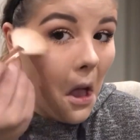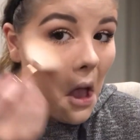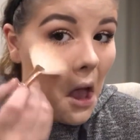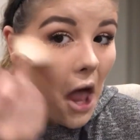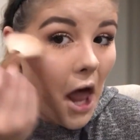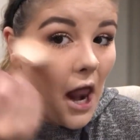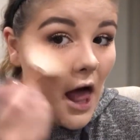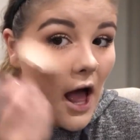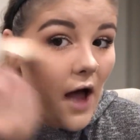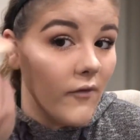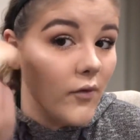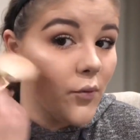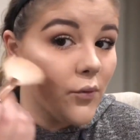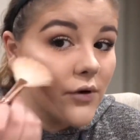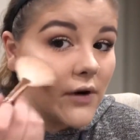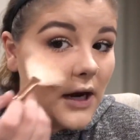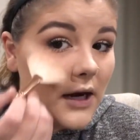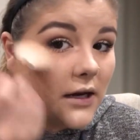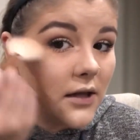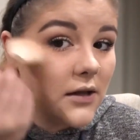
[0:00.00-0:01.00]
And I haven't put
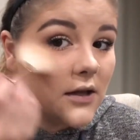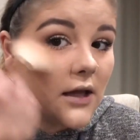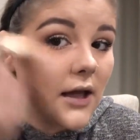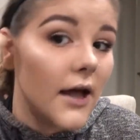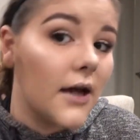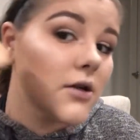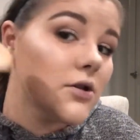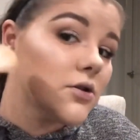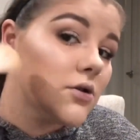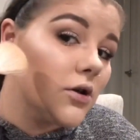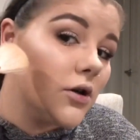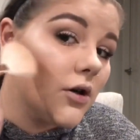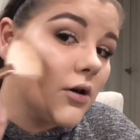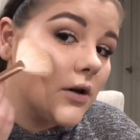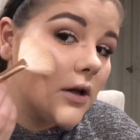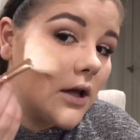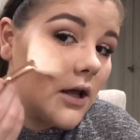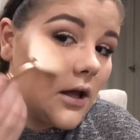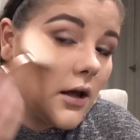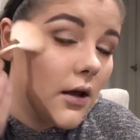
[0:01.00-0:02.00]
anything extra on
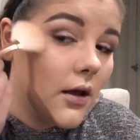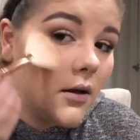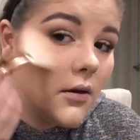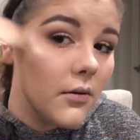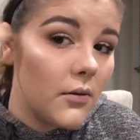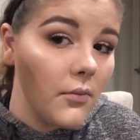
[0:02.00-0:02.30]
here,